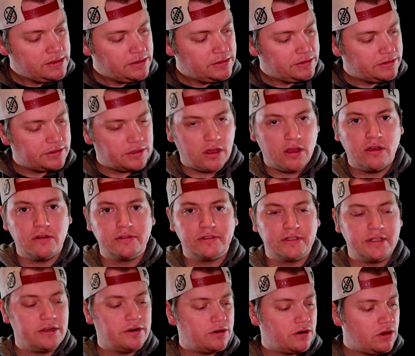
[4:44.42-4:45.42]
Songs
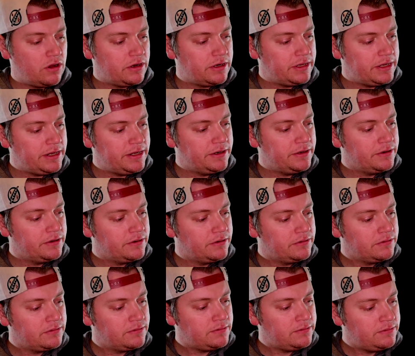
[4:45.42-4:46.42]
that are on
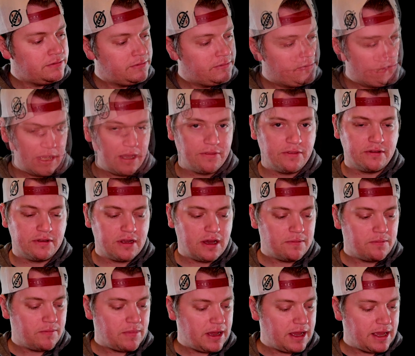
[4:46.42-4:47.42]
here, off the
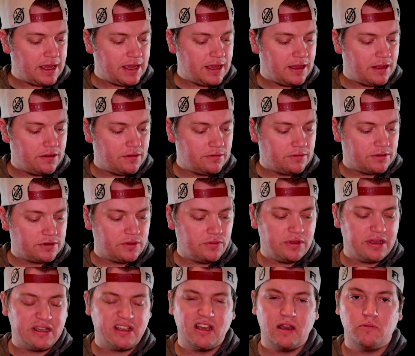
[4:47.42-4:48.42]
top of my head, there's
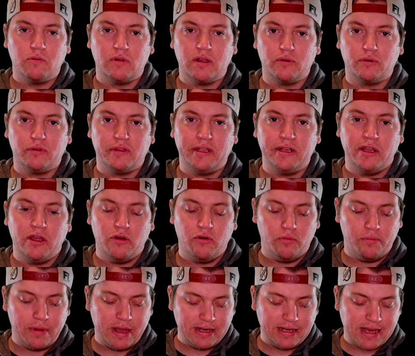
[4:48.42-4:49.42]
only a couple I really know
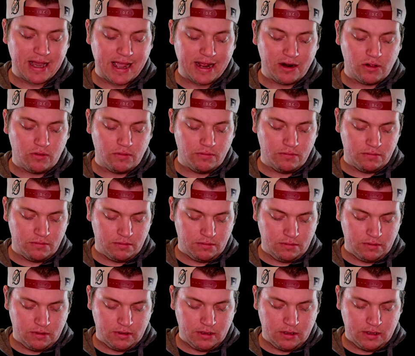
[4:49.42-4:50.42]
by title,
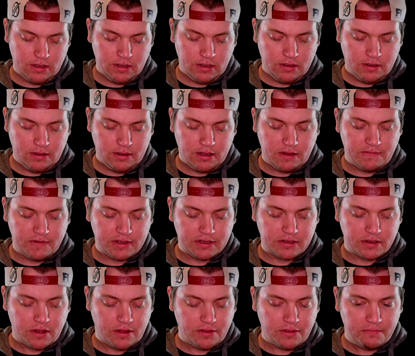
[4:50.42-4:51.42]
if I
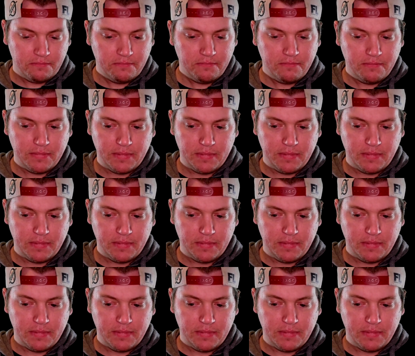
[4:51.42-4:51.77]
saw them.